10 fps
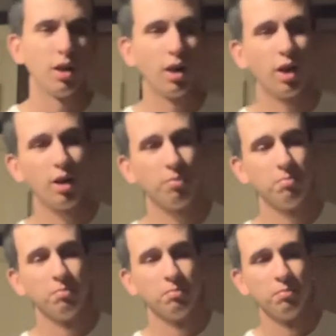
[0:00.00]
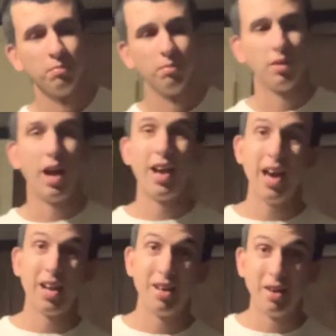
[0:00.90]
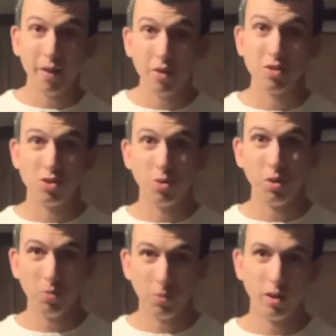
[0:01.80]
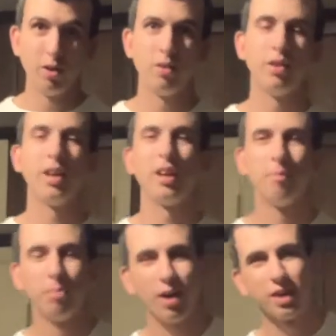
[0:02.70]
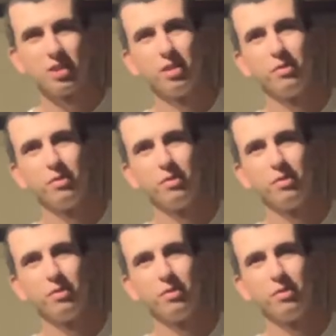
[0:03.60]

Um, I had another Sony one that I unboxed,